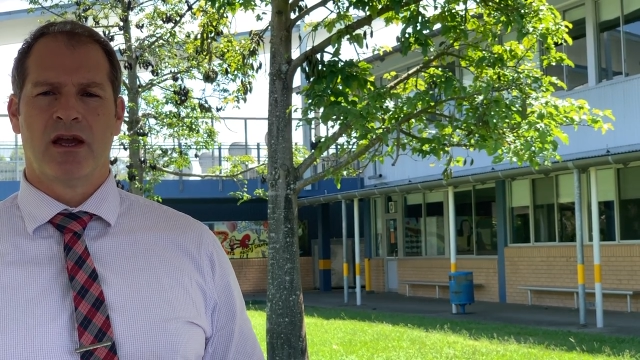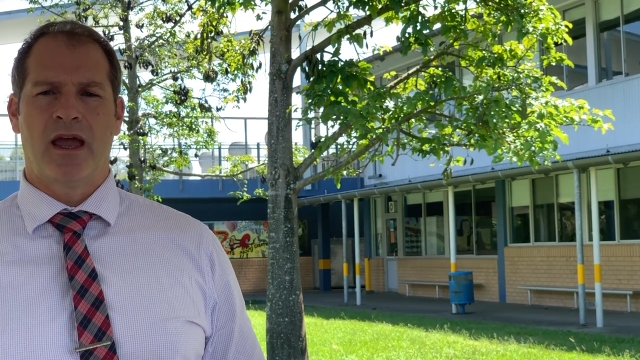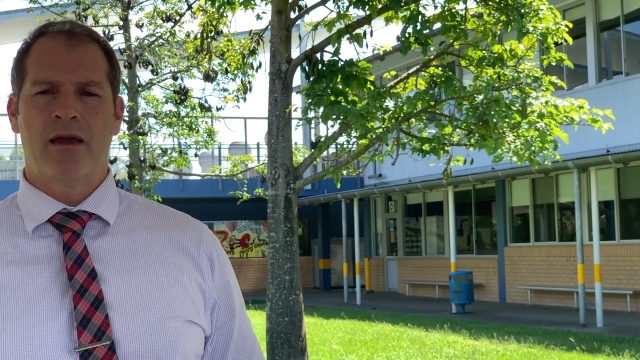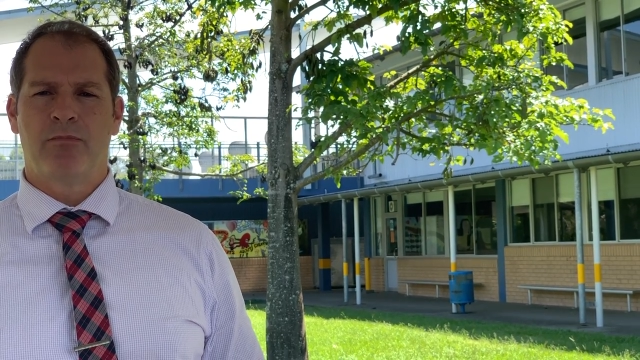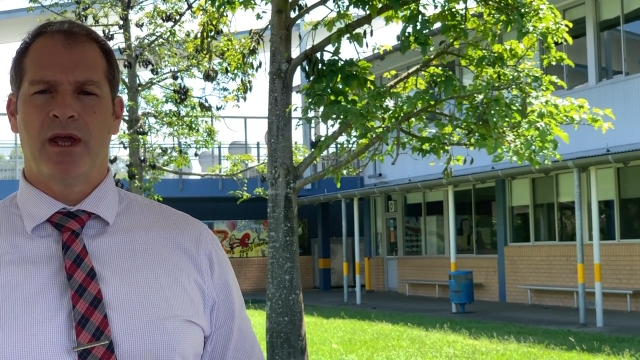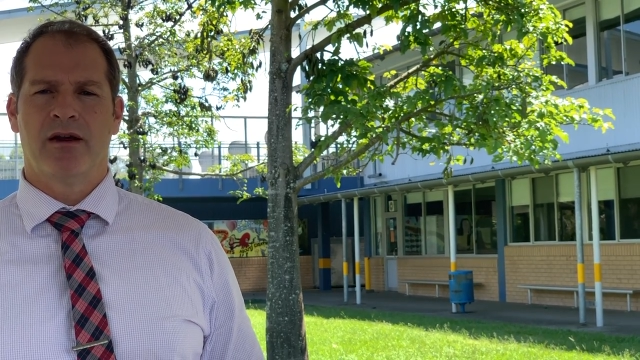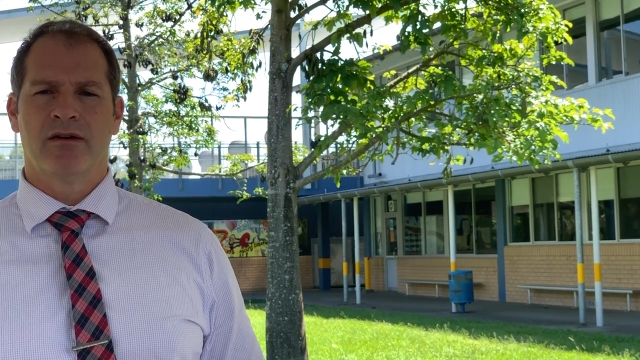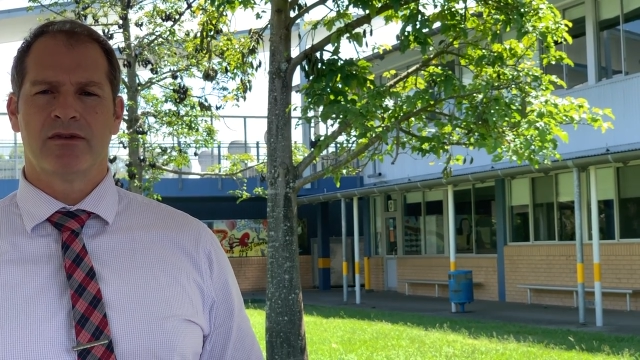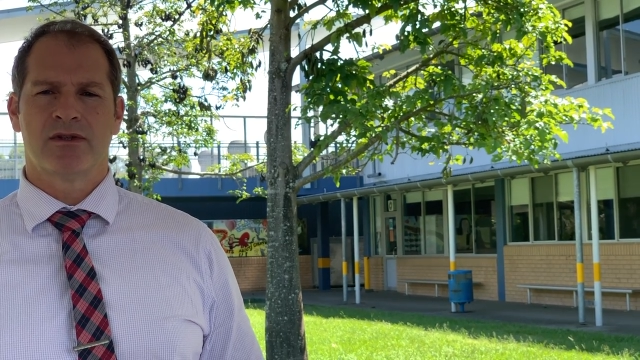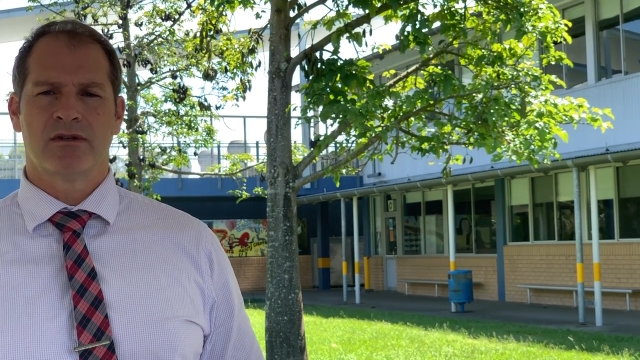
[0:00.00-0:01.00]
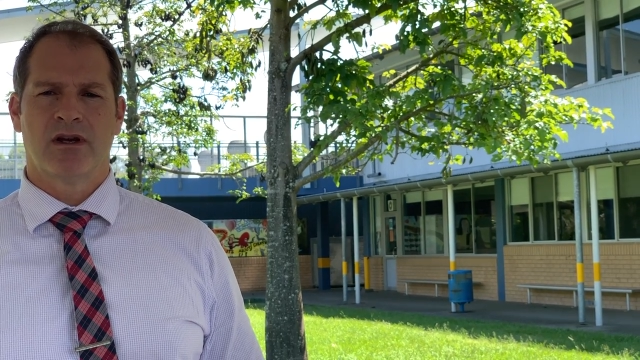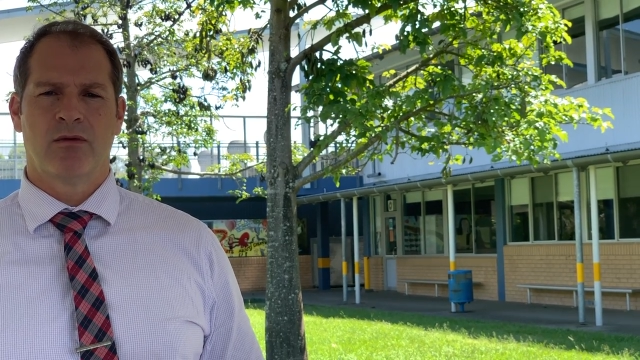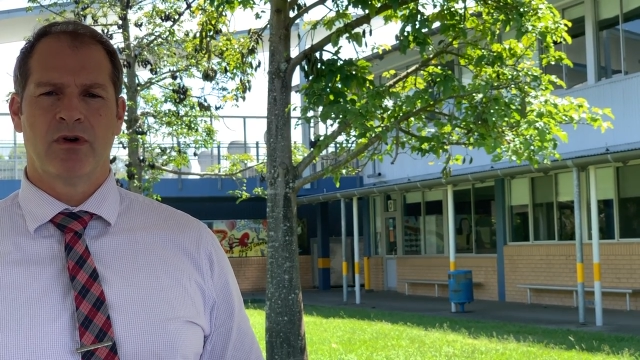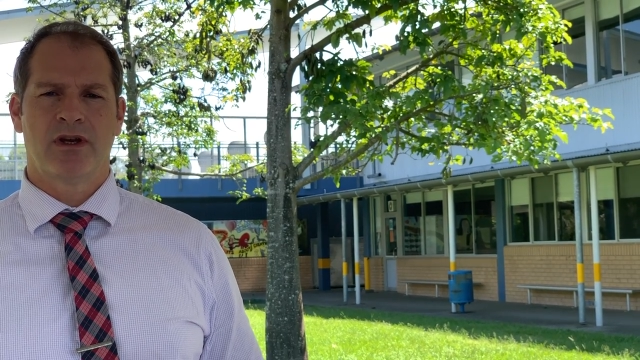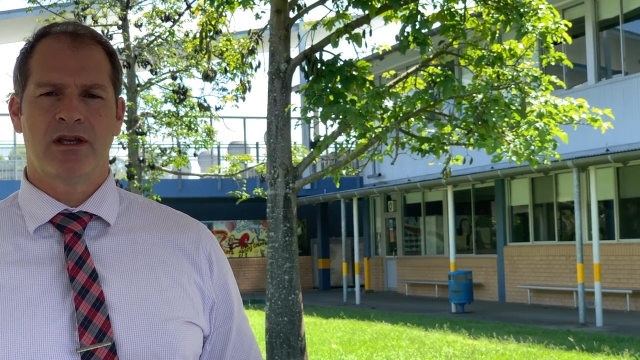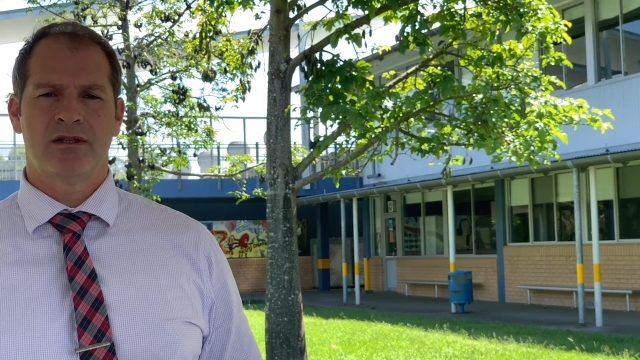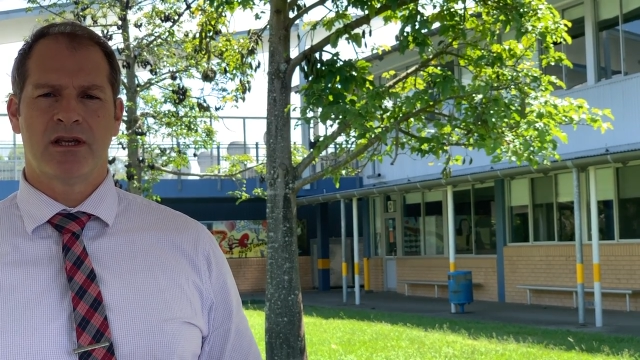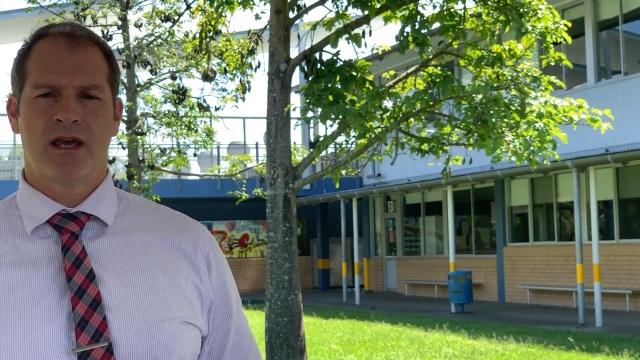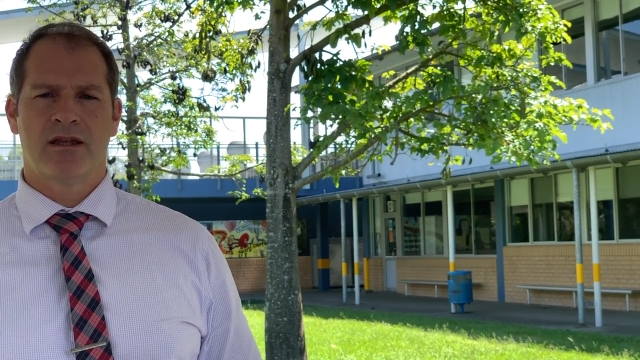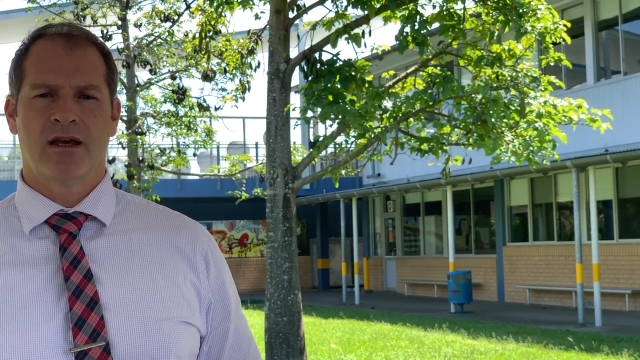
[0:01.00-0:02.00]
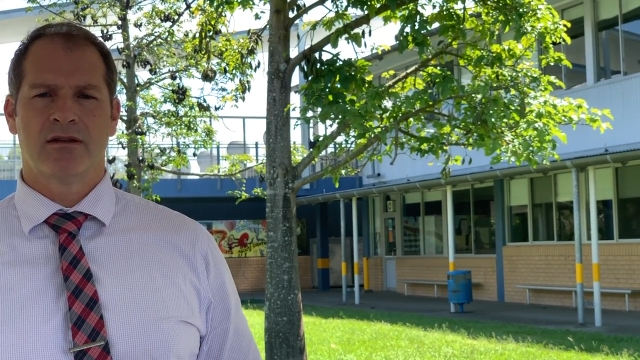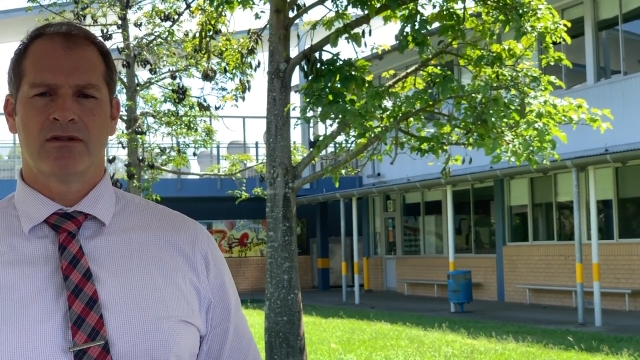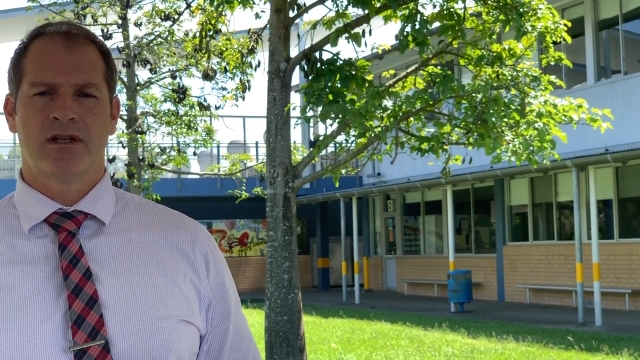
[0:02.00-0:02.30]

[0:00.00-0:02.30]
and parents are working together